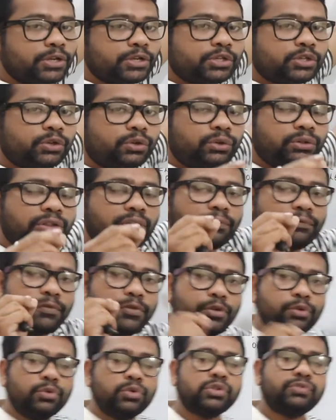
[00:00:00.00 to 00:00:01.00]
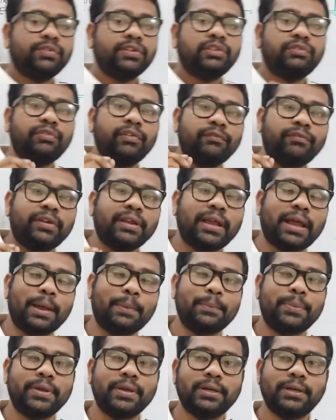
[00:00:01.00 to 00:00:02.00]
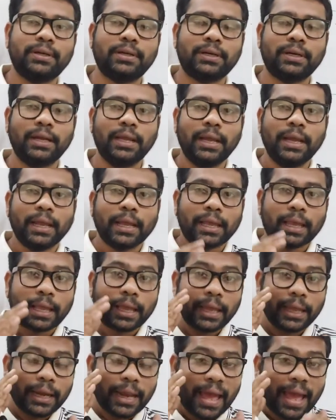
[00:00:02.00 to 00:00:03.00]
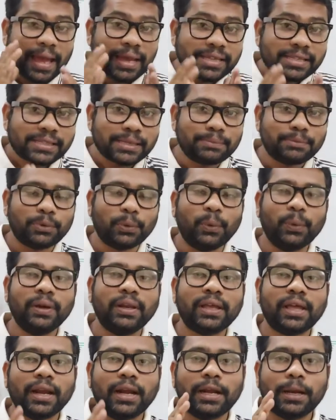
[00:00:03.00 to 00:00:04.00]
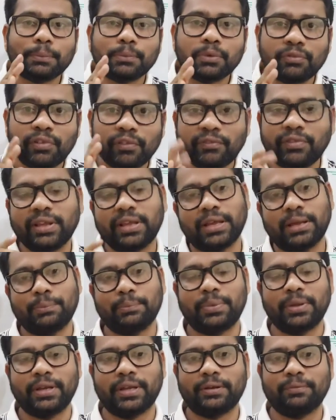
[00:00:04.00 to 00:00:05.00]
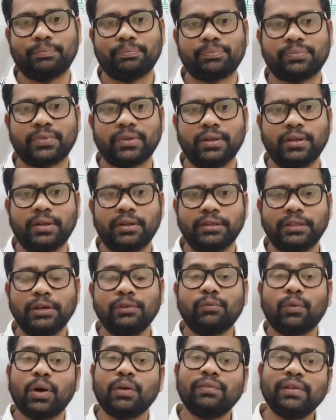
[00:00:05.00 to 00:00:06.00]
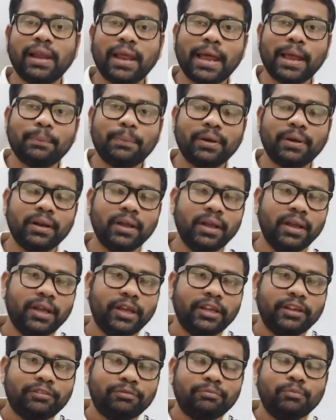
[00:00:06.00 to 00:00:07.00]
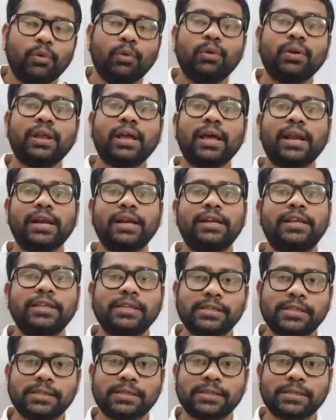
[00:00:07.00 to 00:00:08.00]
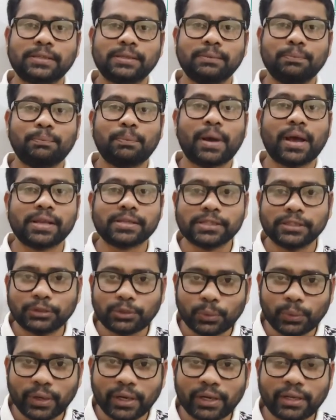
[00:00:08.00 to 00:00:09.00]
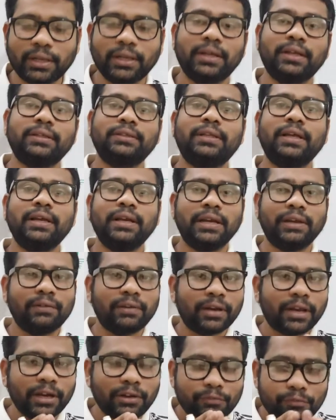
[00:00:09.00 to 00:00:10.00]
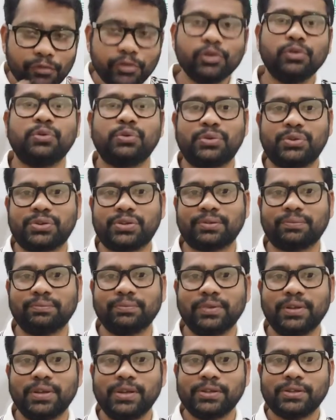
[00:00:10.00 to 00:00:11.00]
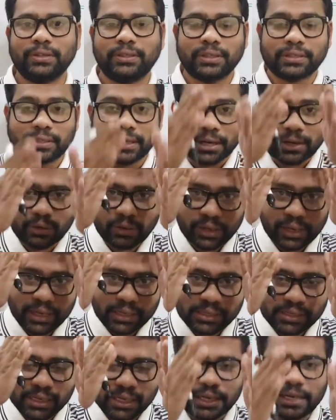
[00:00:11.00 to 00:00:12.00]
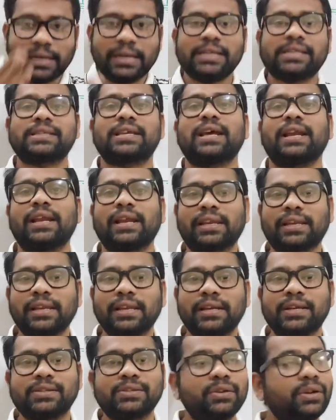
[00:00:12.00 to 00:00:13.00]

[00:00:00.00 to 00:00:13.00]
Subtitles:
So the fuse with 50 ampere can accept only current up to 50 ampere. Then what will happen? If more current is passing through it, then it will get fused. So the circuit gets disconnected.